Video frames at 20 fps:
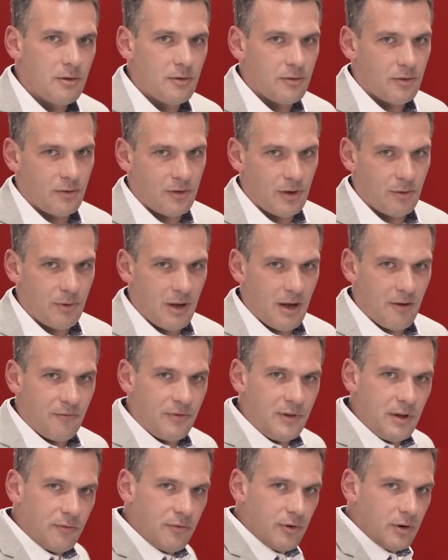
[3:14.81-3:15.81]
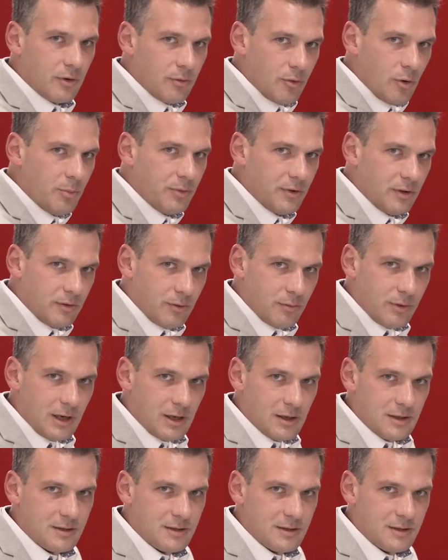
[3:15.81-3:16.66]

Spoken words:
so that we have different groups in the Riedel